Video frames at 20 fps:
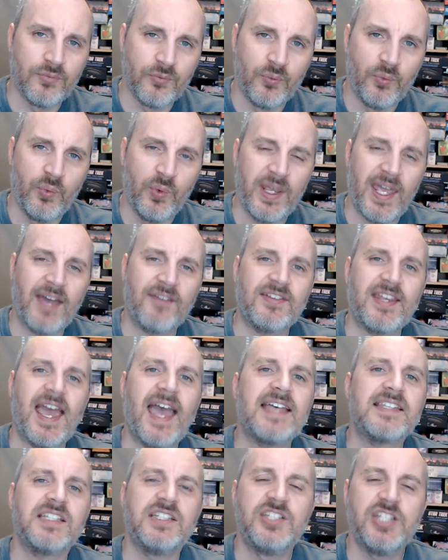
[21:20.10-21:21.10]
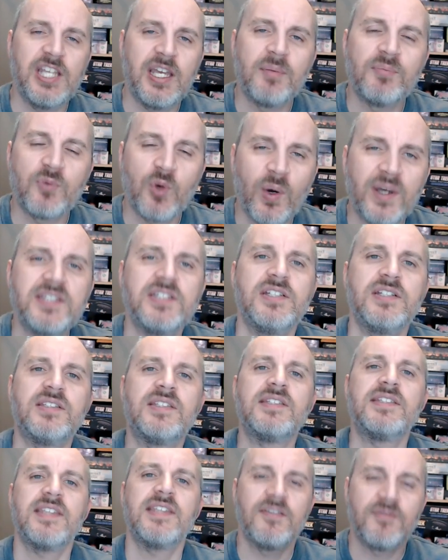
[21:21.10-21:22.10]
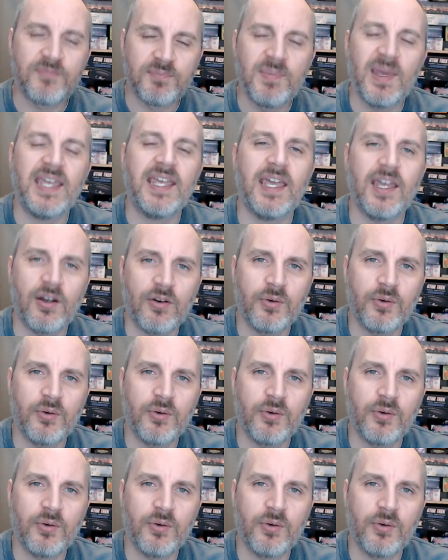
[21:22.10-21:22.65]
We have to ask GM questions instead of making